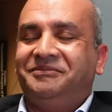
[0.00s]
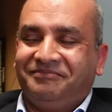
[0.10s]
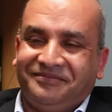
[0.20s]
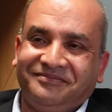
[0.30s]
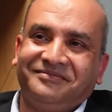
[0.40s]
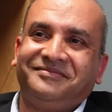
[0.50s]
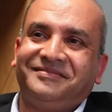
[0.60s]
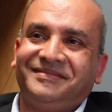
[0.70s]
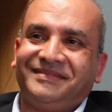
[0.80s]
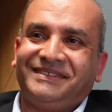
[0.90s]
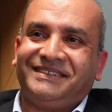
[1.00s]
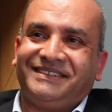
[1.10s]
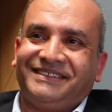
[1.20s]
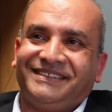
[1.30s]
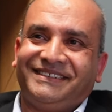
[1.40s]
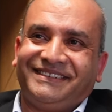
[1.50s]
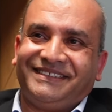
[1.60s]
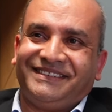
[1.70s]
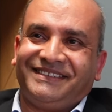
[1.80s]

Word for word: Mm. Well, that is very good.